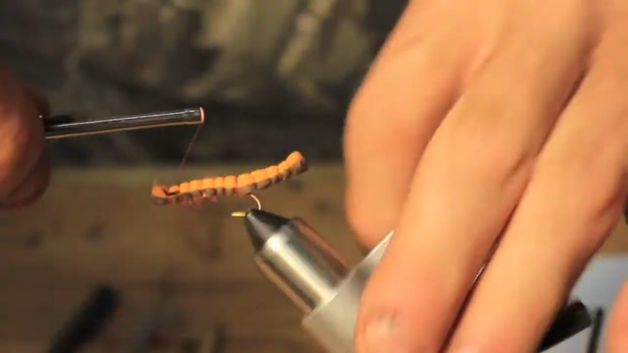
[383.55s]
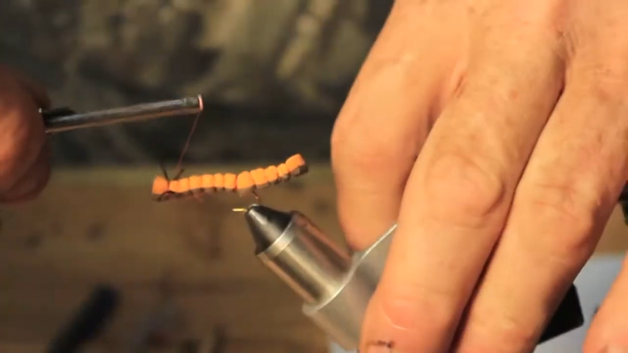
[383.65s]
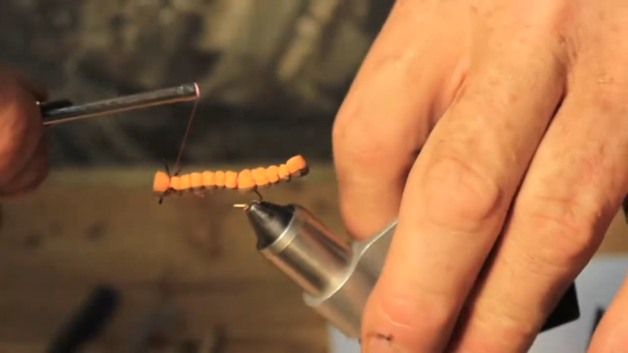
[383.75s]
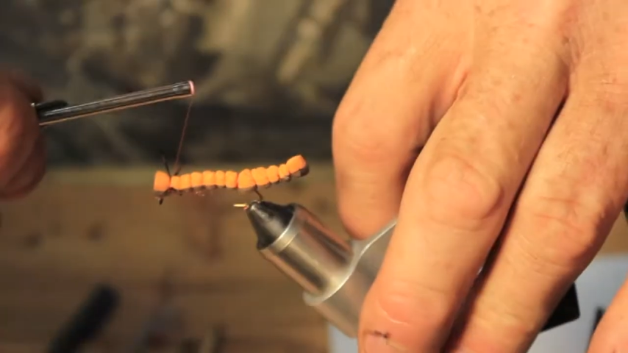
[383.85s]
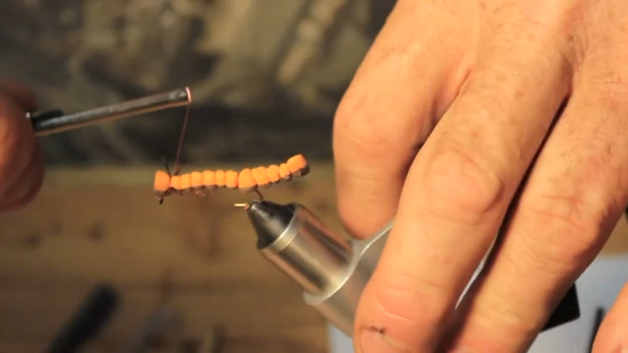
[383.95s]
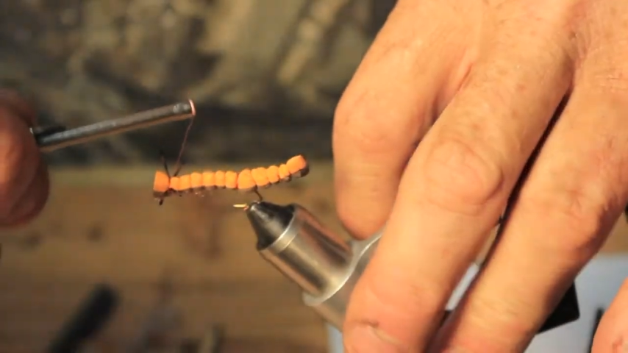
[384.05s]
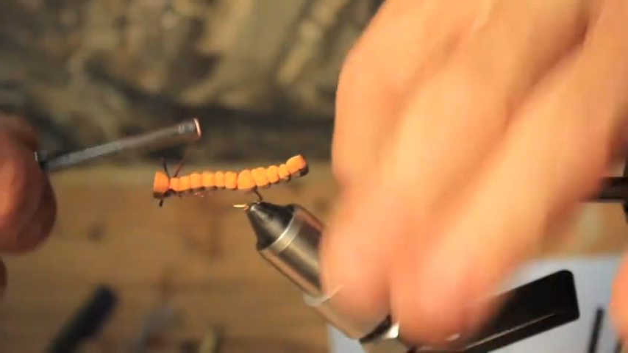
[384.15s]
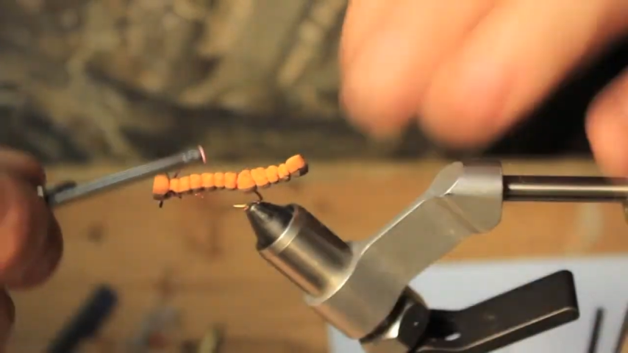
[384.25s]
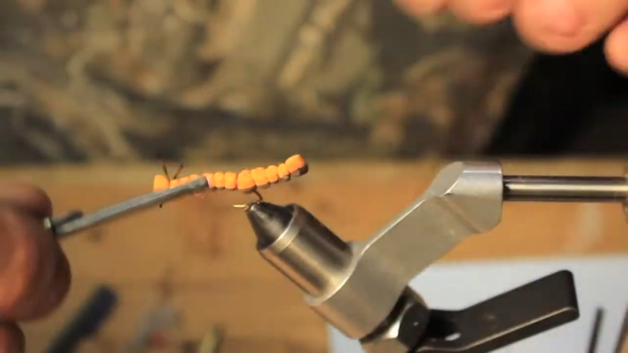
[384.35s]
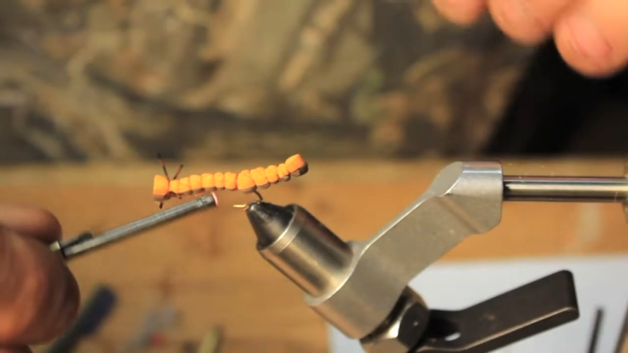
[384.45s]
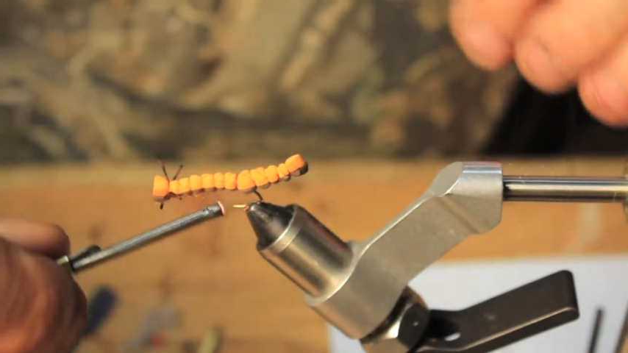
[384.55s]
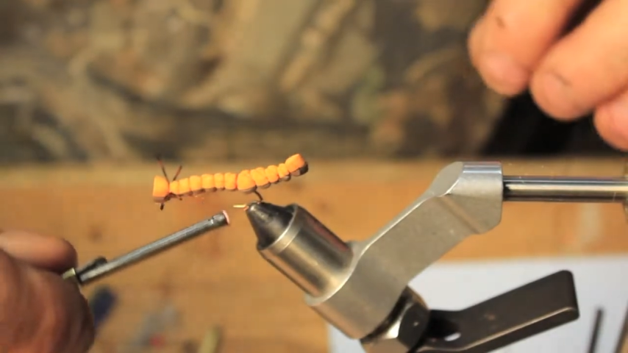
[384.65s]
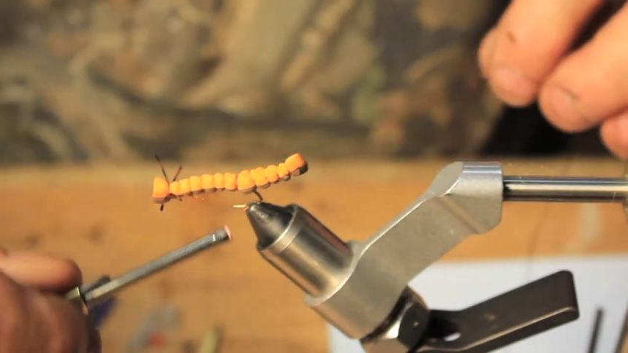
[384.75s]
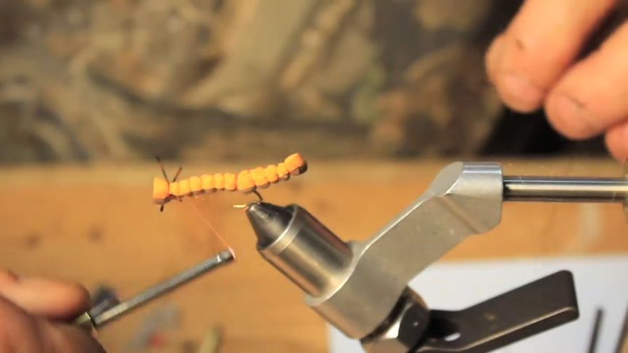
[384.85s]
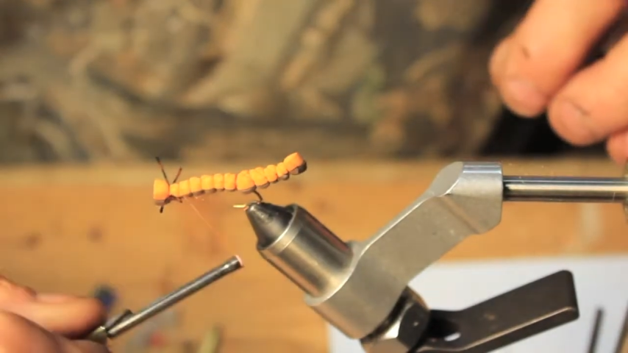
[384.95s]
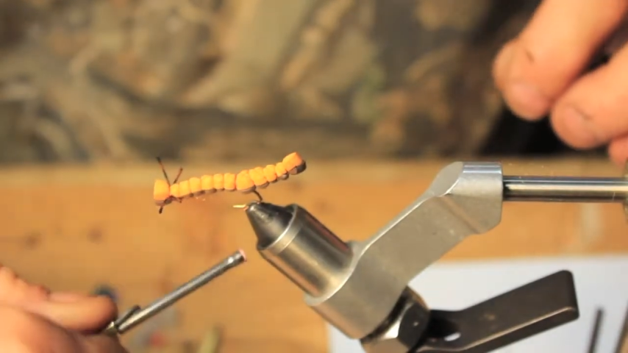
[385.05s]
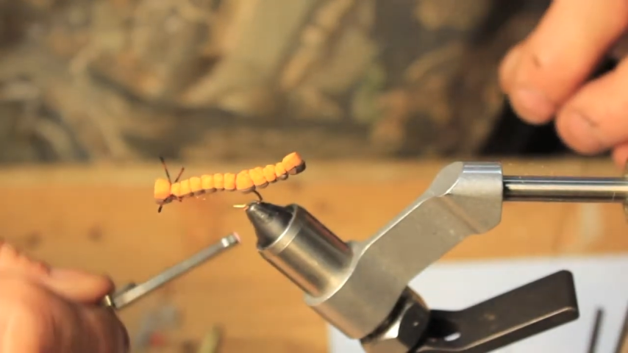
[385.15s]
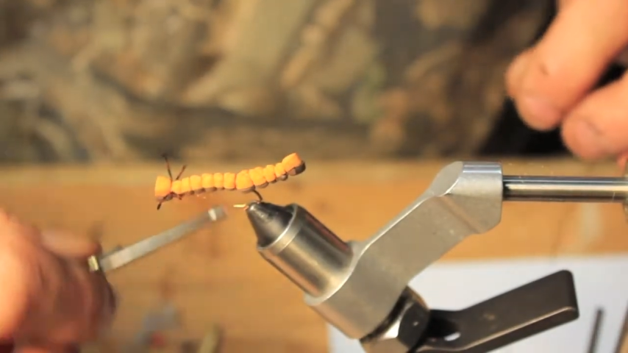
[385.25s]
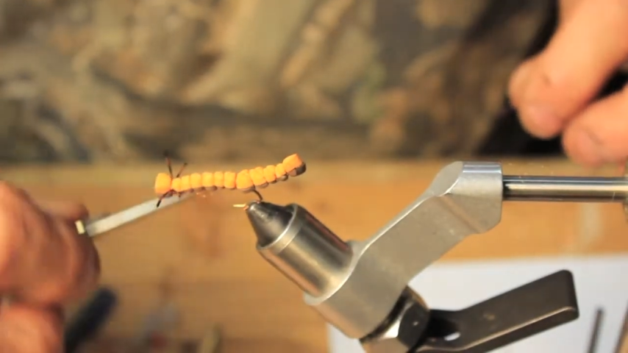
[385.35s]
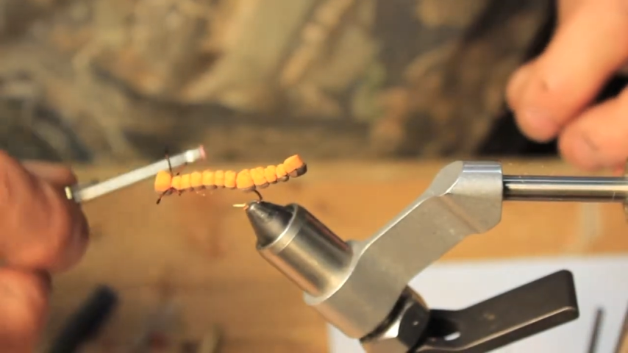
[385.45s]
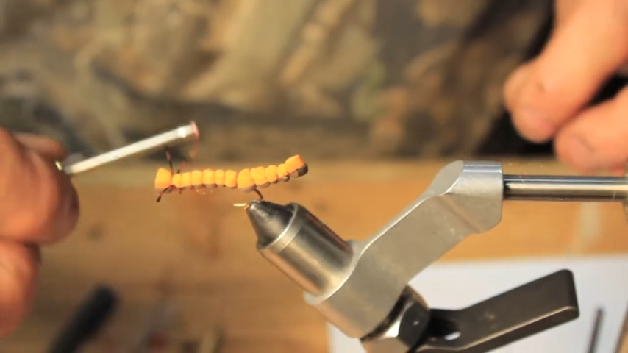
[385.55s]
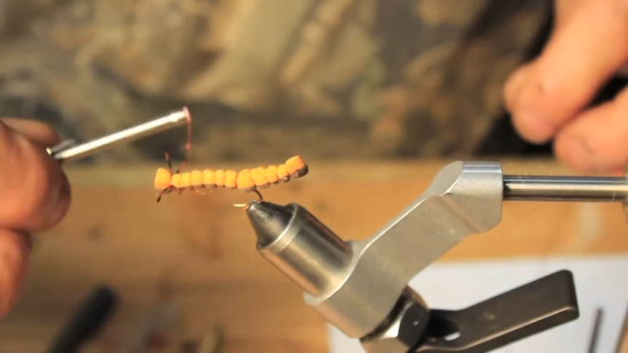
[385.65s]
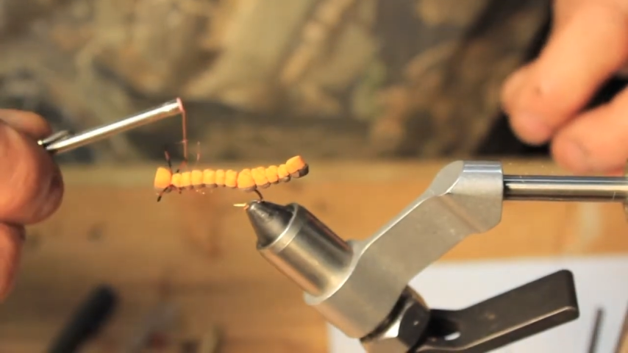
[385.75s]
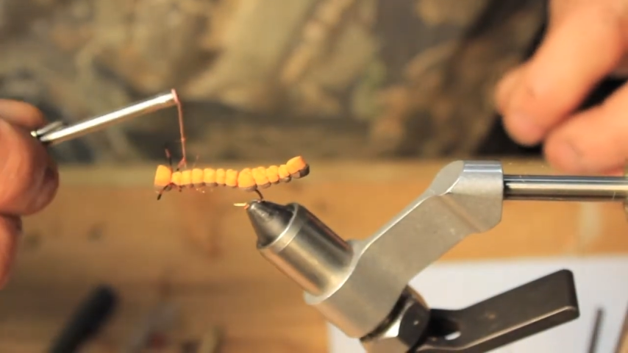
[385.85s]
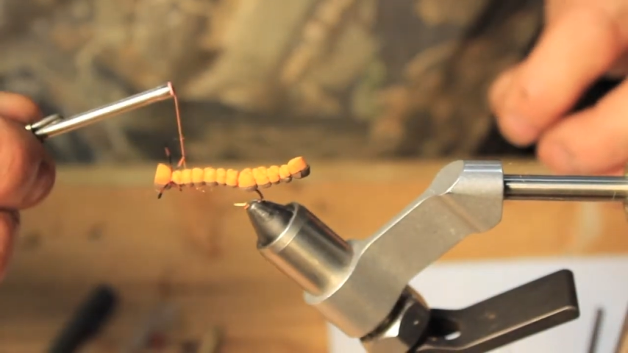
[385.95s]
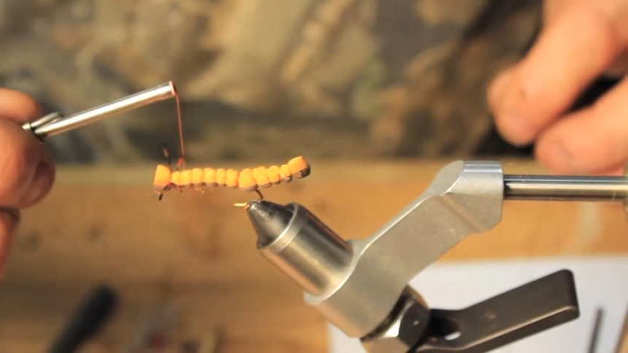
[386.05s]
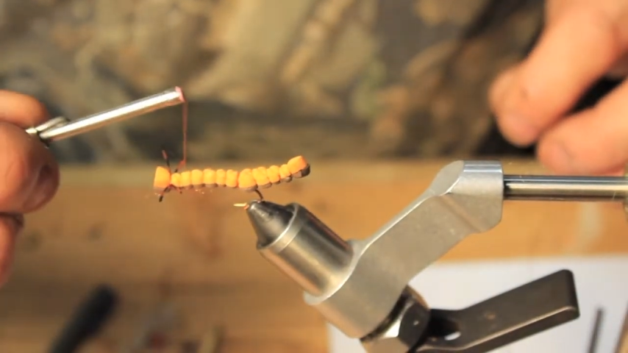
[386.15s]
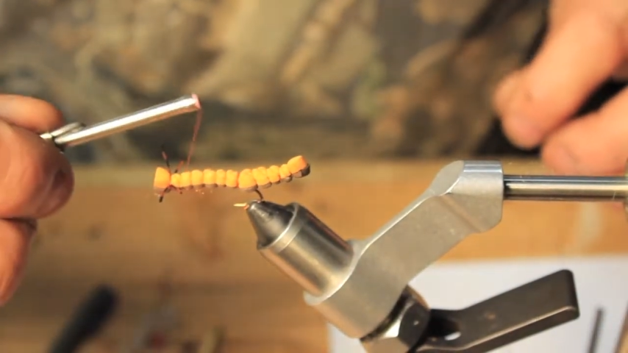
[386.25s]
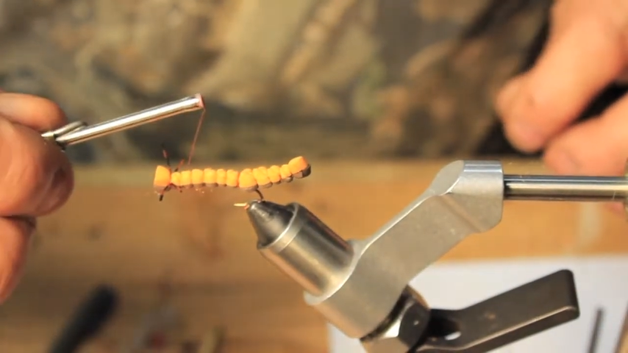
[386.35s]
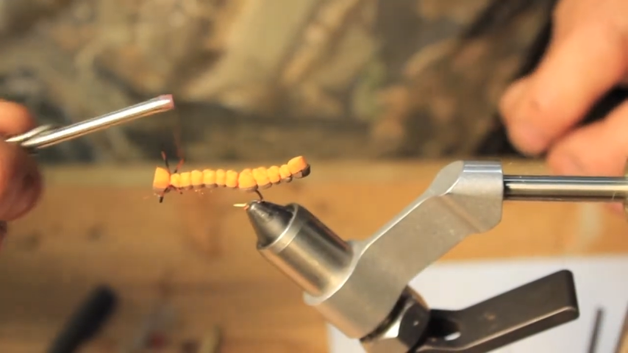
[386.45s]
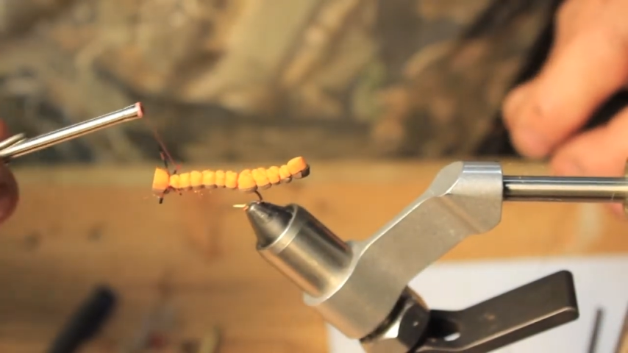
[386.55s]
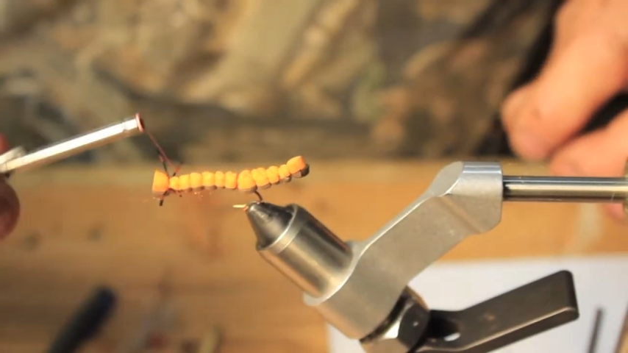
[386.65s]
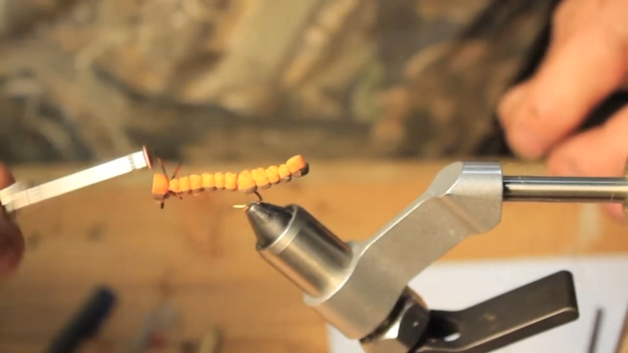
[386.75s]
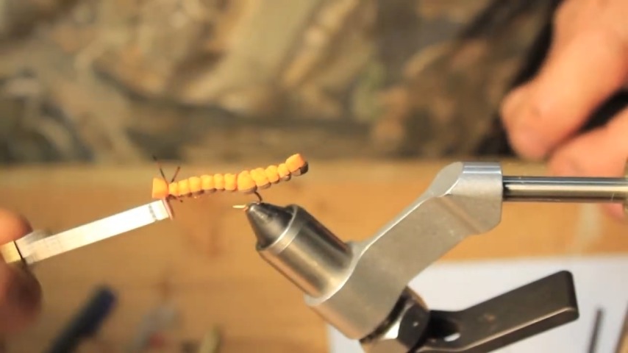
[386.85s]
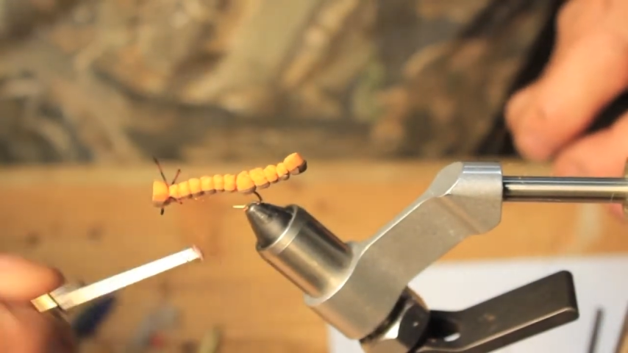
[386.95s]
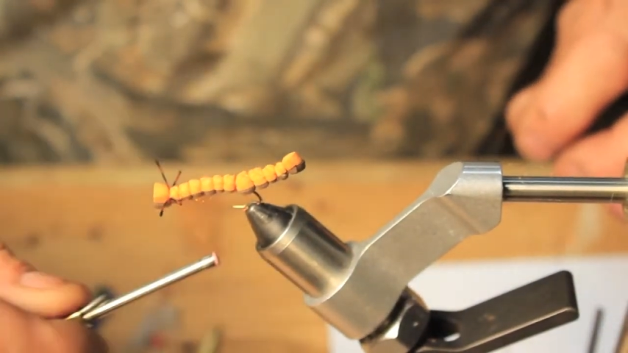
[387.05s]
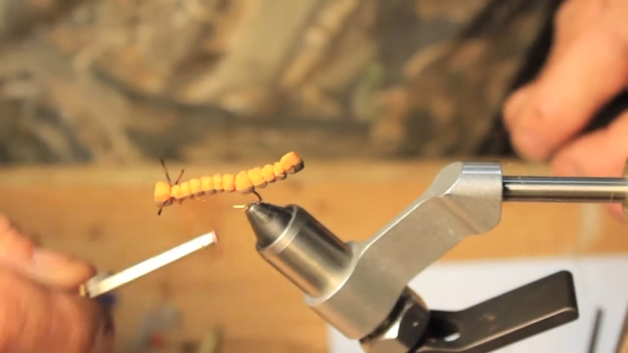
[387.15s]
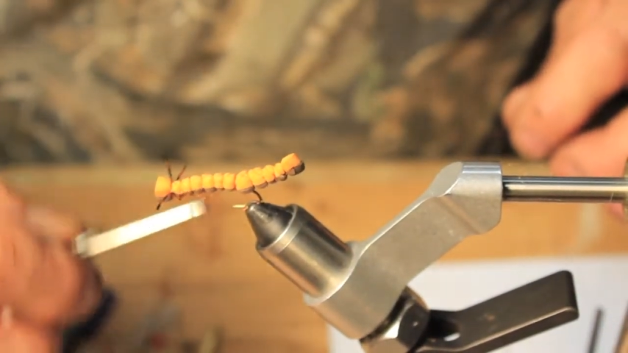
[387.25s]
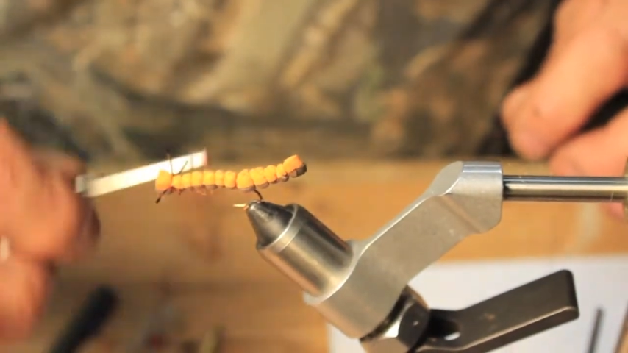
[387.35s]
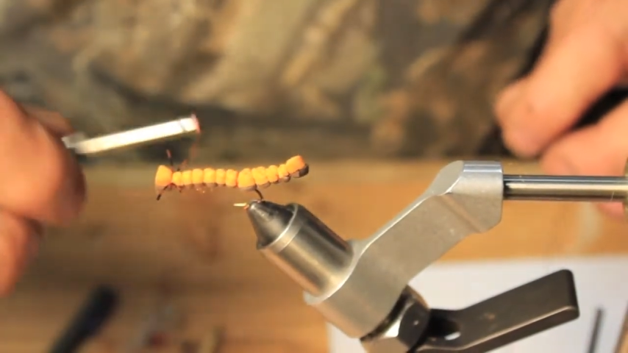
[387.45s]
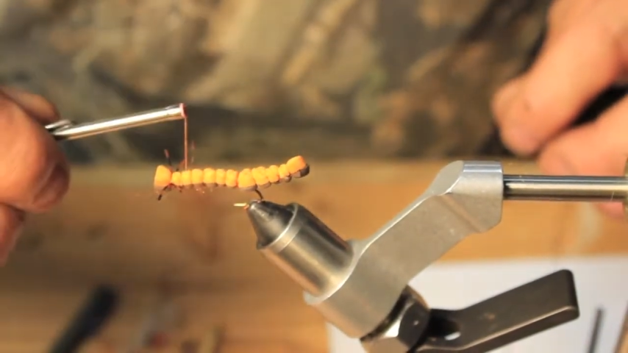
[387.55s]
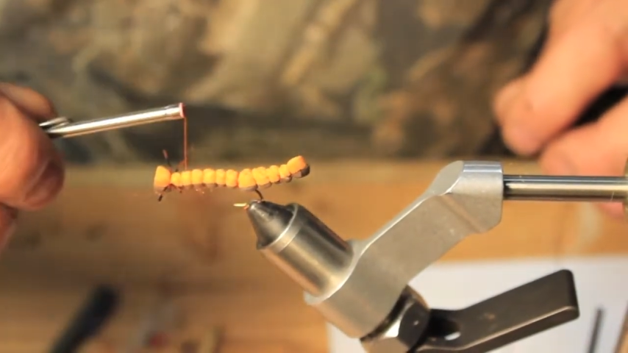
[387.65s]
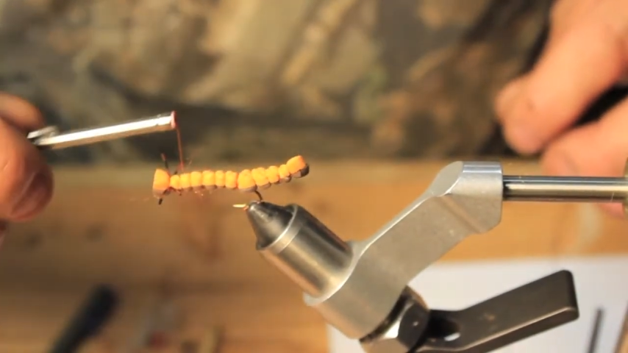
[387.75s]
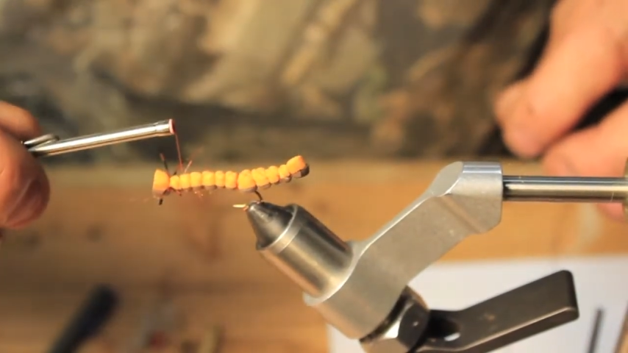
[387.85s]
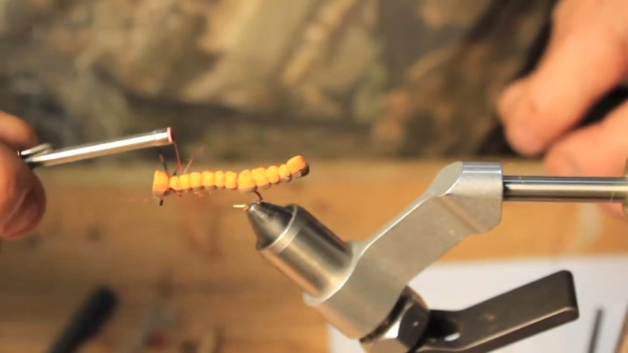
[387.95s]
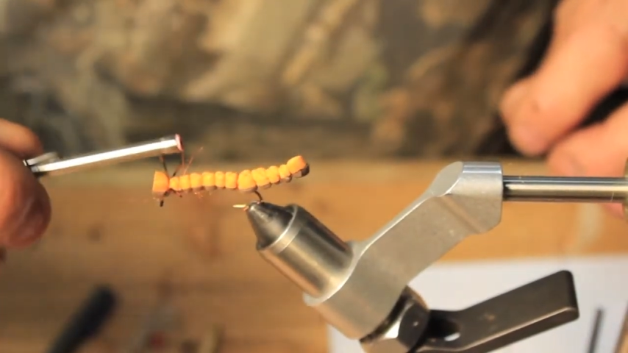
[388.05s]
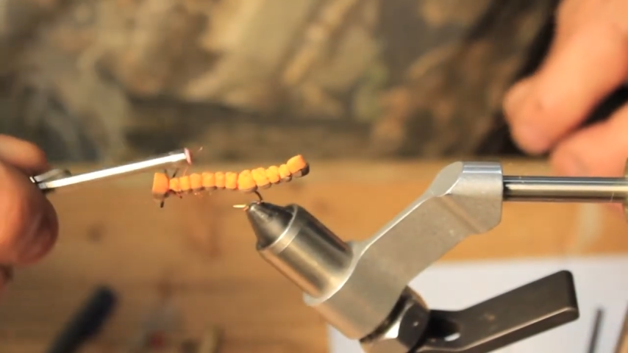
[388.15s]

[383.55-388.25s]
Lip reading: No face is visible, so there are no lips to read.